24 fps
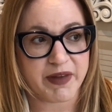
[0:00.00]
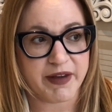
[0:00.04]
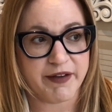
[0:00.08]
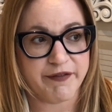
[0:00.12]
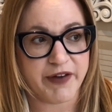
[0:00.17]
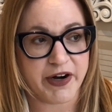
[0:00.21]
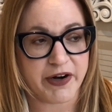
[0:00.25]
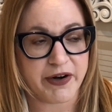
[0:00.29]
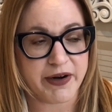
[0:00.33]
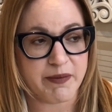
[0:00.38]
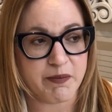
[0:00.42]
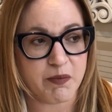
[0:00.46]

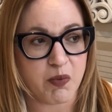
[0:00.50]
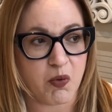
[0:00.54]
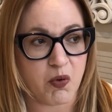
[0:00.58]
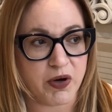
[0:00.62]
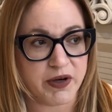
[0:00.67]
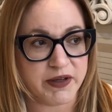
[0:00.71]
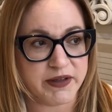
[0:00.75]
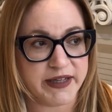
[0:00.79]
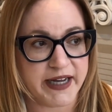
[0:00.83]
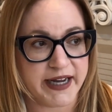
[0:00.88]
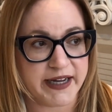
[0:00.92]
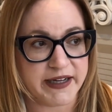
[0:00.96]
very
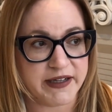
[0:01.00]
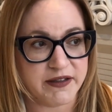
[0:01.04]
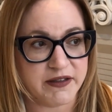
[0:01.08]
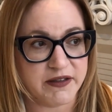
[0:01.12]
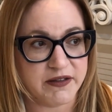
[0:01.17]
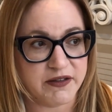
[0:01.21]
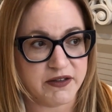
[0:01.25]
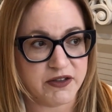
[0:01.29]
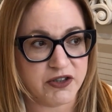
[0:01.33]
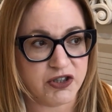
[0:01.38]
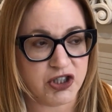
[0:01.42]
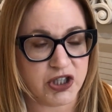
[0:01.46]
important that
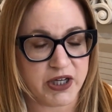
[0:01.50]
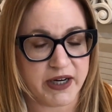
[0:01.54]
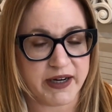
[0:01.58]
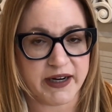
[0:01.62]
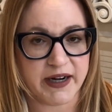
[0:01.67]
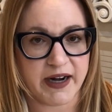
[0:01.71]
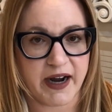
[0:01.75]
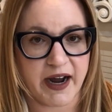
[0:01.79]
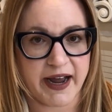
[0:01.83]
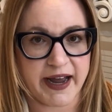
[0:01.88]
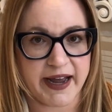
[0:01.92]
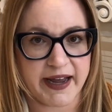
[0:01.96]
Chuck
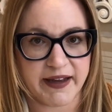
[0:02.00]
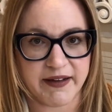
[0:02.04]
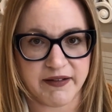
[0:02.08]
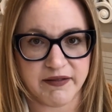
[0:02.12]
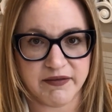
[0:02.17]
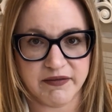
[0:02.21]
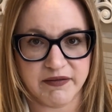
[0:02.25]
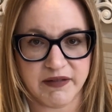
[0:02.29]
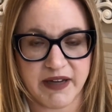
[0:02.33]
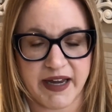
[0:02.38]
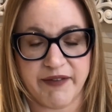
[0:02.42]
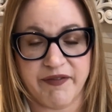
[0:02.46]
and I
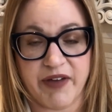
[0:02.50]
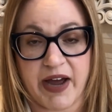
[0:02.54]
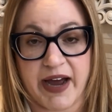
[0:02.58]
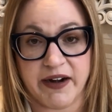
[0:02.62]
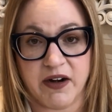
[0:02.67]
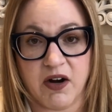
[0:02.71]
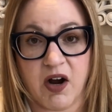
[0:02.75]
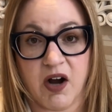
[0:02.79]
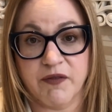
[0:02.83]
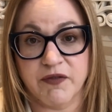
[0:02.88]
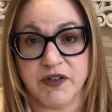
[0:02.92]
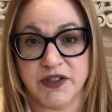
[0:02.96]
have had
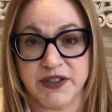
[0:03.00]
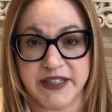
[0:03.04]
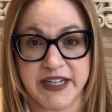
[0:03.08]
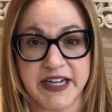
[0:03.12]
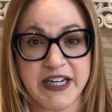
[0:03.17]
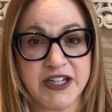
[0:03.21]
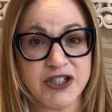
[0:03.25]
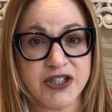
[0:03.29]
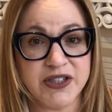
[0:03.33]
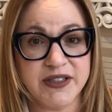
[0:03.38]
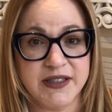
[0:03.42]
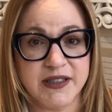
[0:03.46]

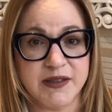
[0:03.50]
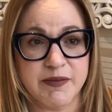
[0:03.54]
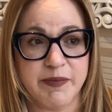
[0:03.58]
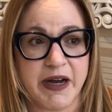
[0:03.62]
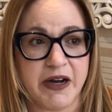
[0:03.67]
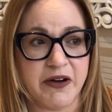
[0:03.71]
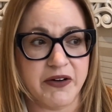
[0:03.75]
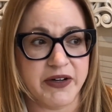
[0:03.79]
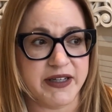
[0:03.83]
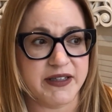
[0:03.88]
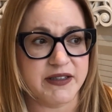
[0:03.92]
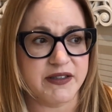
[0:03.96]
conversations
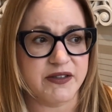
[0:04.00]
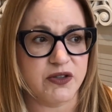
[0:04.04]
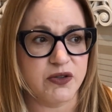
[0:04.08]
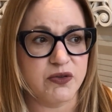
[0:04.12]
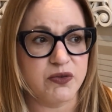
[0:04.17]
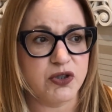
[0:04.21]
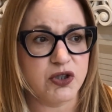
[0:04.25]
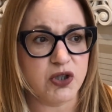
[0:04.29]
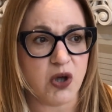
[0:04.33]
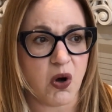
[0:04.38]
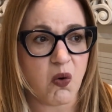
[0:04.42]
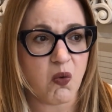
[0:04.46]
about is you
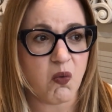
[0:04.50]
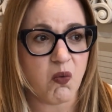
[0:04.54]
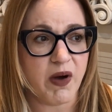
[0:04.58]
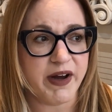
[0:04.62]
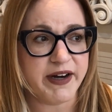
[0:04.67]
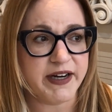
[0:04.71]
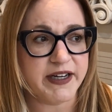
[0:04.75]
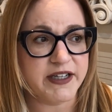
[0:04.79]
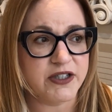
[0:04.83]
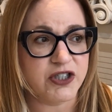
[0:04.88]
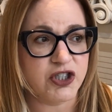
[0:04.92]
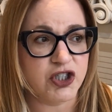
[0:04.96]
don't
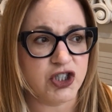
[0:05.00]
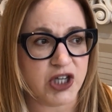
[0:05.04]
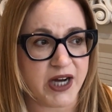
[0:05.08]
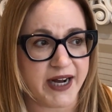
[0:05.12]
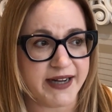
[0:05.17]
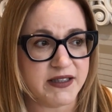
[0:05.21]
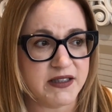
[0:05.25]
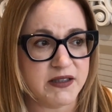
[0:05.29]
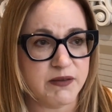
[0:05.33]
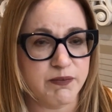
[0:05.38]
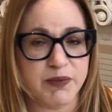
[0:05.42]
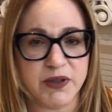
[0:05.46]
want to
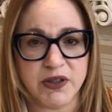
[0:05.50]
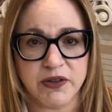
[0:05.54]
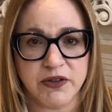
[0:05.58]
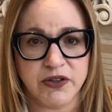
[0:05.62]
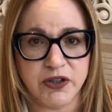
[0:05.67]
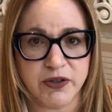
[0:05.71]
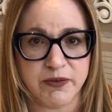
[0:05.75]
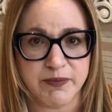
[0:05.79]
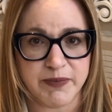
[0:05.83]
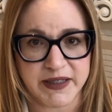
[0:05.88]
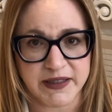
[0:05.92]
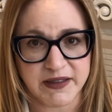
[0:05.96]
just build
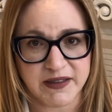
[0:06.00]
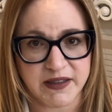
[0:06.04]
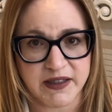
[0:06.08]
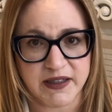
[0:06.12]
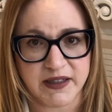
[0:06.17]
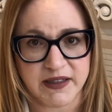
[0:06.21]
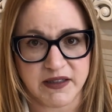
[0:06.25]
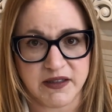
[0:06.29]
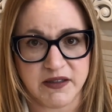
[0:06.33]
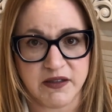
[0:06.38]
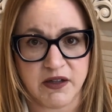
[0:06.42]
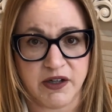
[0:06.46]
your
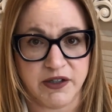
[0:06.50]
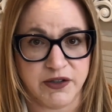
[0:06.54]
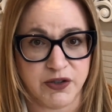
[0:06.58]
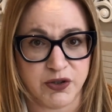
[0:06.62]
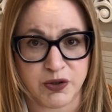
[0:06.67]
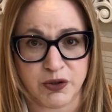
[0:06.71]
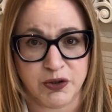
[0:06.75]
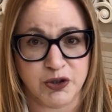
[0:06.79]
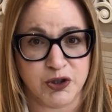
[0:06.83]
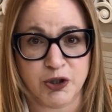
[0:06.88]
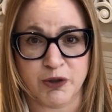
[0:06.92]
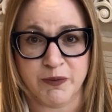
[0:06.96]
business on
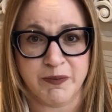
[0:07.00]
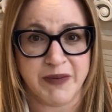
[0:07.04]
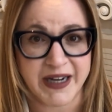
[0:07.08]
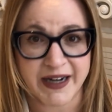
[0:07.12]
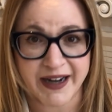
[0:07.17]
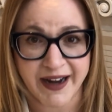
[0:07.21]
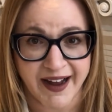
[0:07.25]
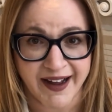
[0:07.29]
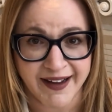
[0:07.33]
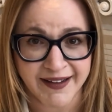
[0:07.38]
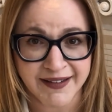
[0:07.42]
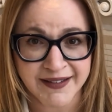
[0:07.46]
social
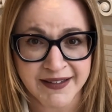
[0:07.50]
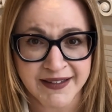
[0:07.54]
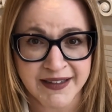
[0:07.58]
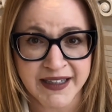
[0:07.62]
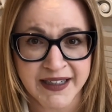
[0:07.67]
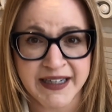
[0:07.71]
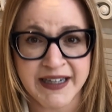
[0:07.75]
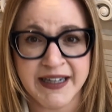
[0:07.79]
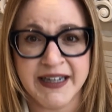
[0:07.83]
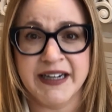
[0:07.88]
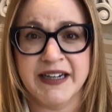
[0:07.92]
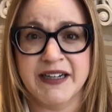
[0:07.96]
media.
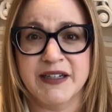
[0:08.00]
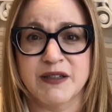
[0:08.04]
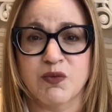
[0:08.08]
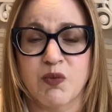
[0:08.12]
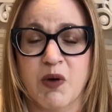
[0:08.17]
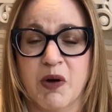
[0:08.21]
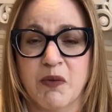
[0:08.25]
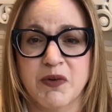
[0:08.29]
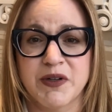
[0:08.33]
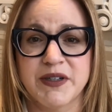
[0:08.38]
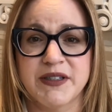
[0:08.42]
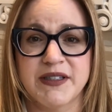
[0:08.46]
Because
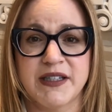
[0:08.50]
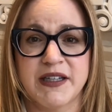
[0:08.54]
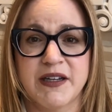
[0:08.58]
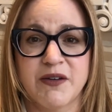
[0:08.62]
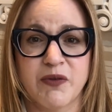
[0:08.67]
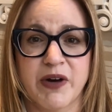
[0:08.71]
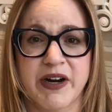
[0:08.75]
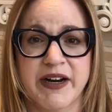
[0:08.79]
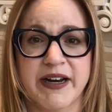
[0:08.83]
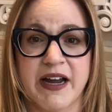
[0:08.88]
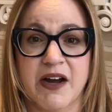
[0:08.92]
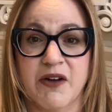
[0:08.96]
what we're seeing
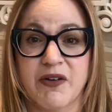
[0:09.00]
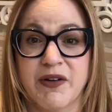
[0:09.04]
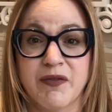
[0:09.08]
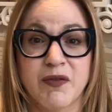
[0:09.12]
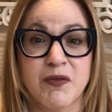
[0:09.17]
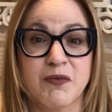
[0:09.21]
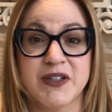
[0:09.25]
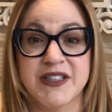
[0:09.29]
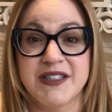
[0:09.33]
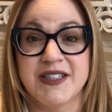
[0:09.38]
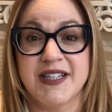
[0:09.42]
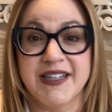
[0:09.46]
right now, even
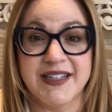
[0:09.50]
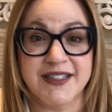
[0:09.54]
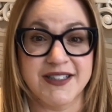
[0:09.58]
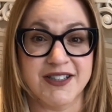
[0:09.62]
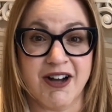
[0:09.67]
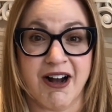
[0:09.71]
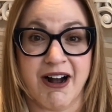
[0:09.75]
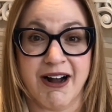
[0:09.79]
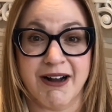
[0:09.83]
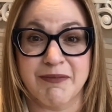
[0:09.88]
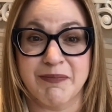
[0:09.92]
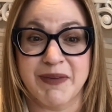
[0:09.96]
with
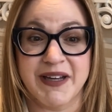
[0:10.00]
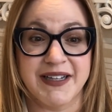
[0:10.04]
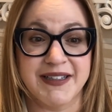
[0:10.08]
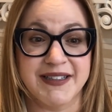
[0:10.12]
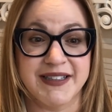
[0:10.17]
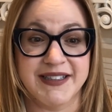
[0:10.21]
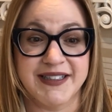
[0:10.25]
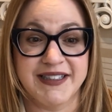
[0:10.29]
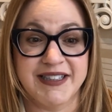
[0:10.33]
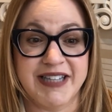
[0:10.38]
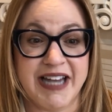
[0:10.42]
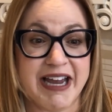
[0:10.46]
TikTok being
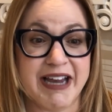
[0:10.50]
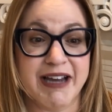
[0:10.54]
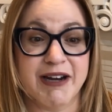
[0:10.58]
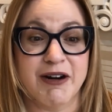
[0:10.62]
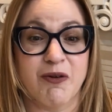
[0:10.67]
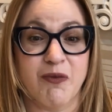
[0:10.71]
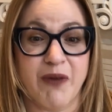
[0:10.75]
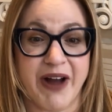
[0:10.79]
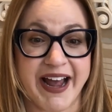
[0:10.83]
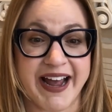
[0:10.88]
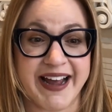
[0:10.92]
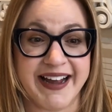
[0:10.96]
taken
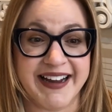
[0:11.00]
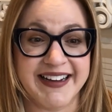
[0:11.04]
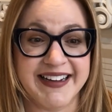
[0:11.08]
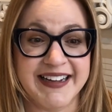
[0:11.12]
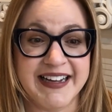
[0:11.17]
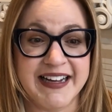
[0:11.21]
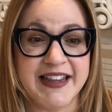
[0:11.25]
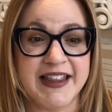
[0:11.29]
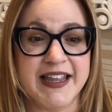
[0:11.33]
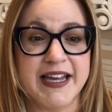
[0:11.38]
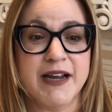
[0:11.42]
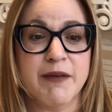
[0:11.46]
away,
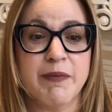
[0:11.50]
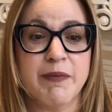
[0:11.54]
think